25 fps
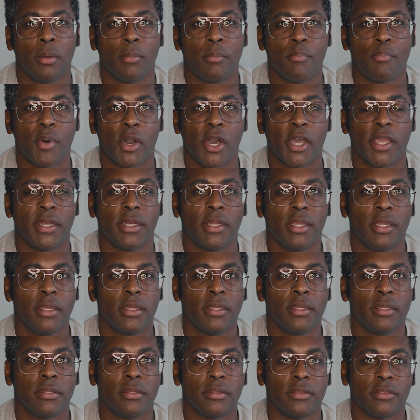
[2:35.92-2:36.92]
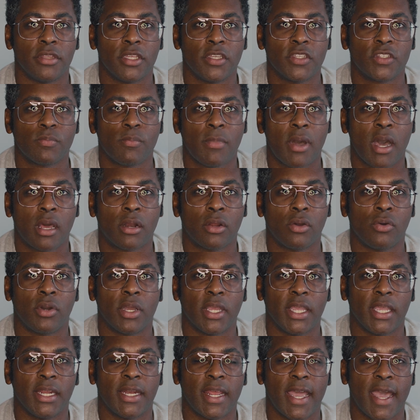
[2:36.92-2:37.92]
but this
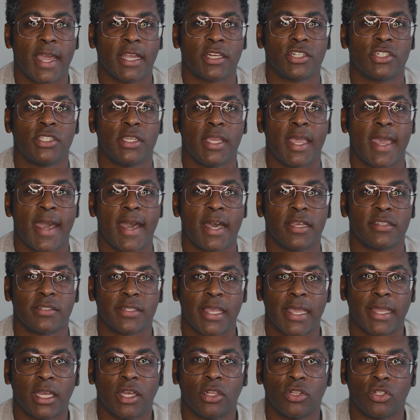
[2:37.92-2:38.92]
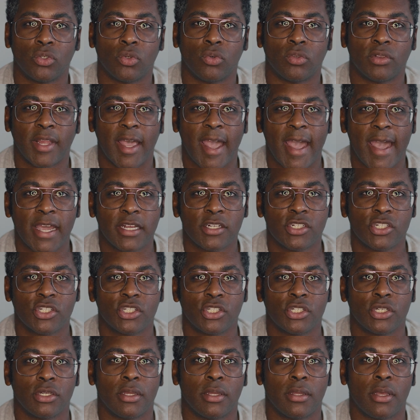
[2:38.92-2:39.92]
model, it actually has like a little
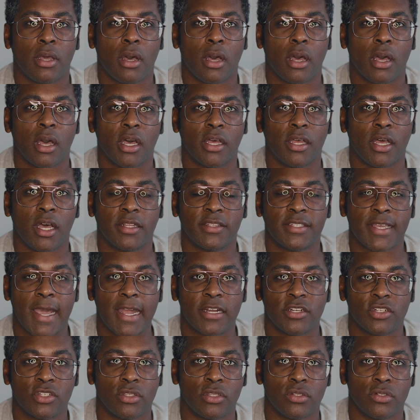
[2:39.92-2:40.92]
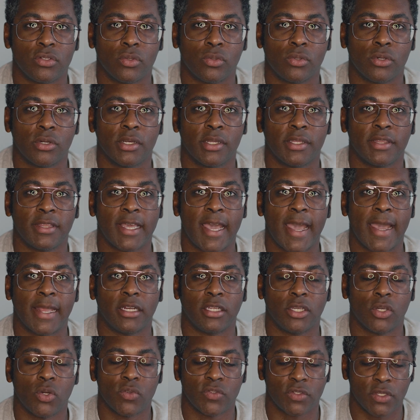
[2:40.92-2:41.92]
latch attached to the door
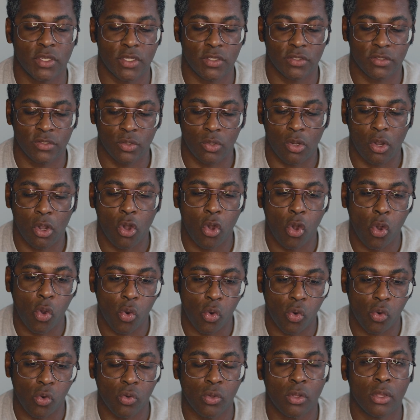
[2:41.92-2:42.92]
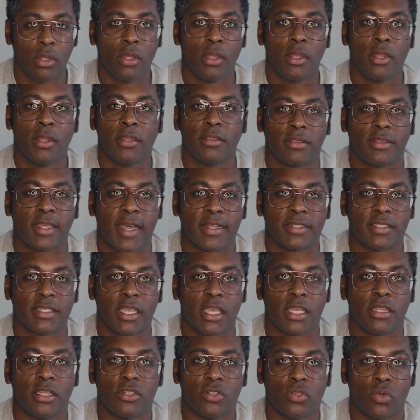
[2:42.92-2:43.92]
that goes into a hole
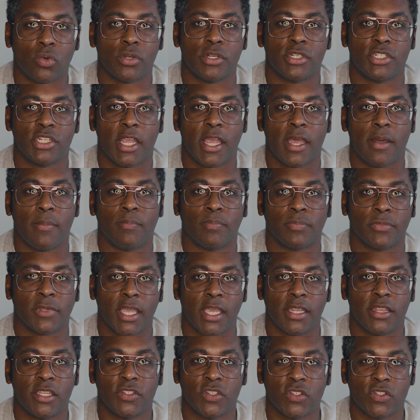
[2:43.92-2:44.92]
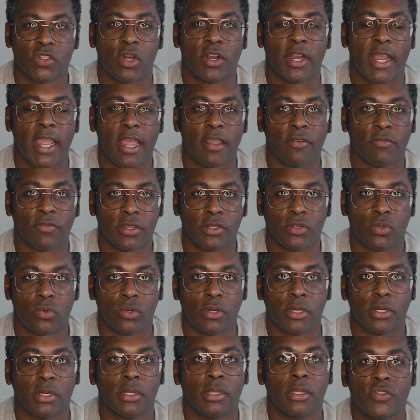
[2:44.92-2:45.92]
that's in the door jam. And this is on every
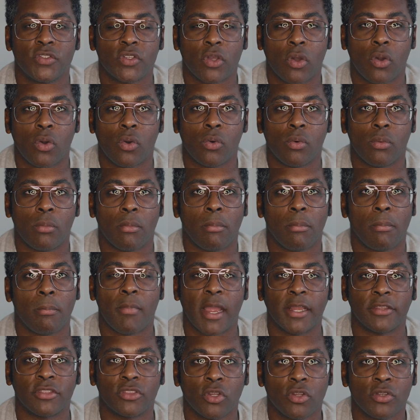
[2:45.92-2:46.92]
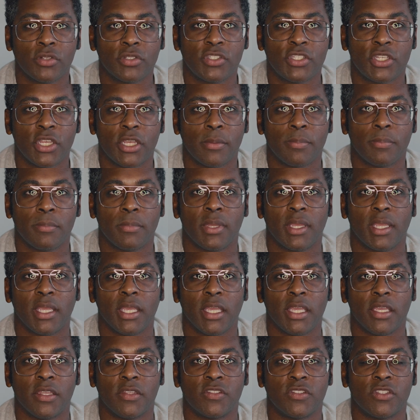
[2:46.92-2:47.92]
door. So my third tip
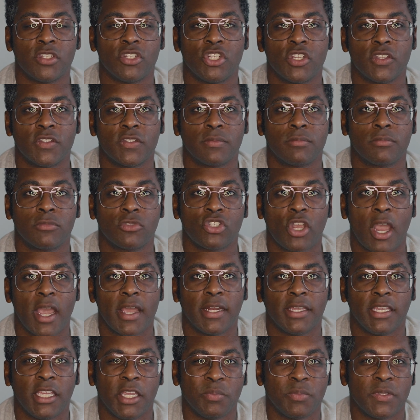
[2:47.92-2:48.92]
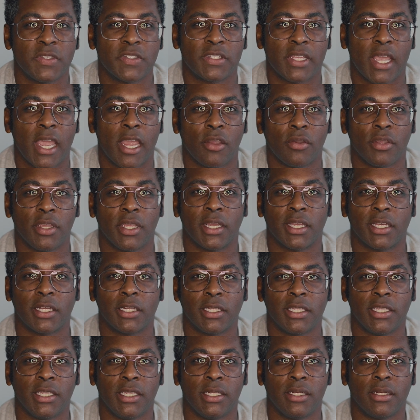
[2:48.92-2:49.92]
is to just try to keep this area
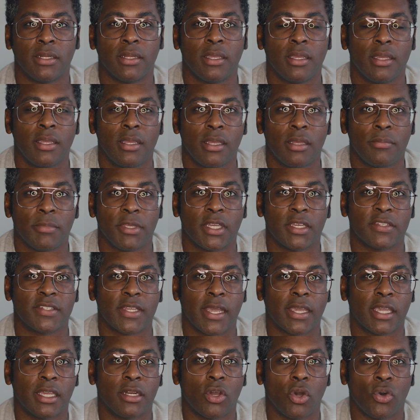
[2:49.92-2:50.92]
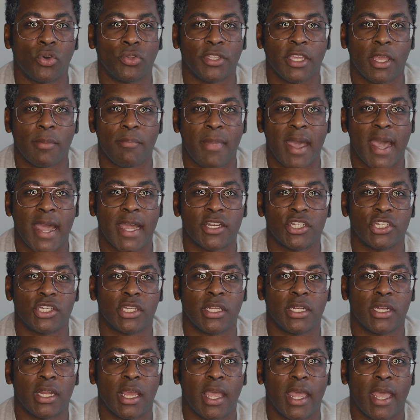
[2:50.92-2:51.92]
clean, because I can only
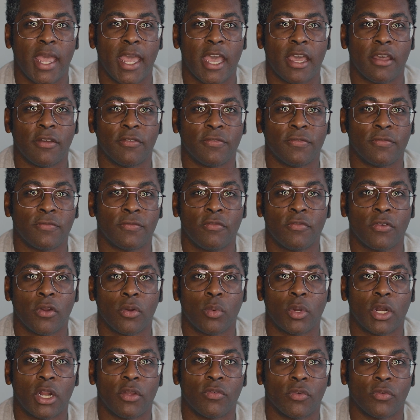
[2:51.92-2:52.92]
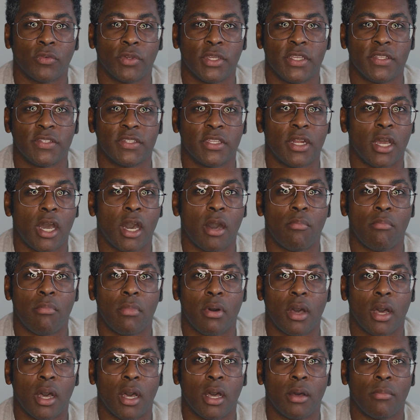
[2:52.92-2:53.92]
imagine if for whatever reason
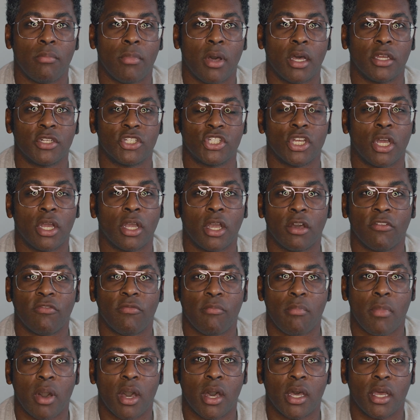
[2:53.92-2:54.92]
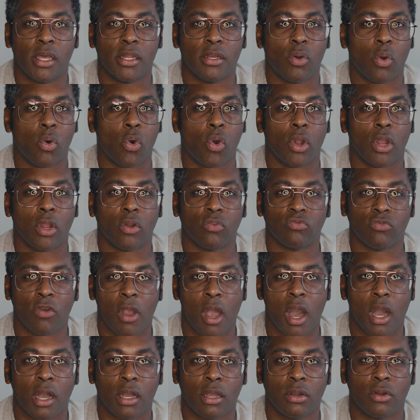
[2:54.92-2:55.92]
a chunk of mud or a
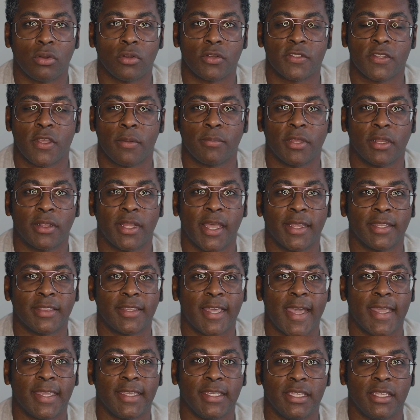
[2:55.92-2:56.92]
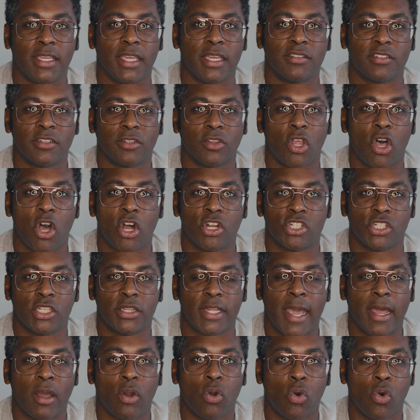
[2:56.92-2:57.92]
rock or something like that gets lodged
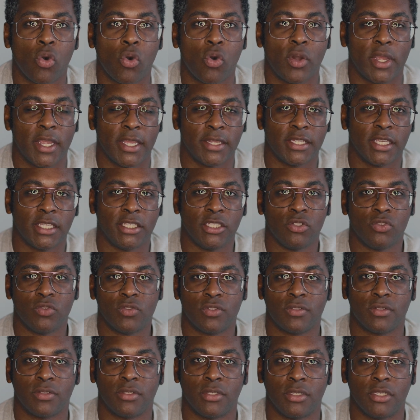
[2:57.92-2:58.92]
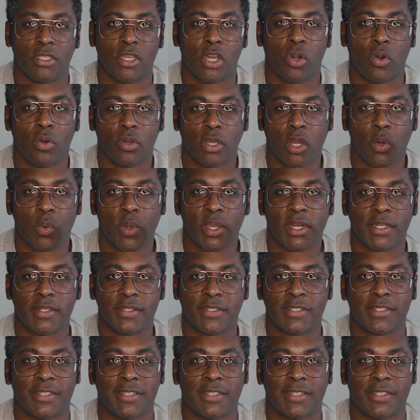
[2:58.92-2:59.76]
in that hole and then you go in and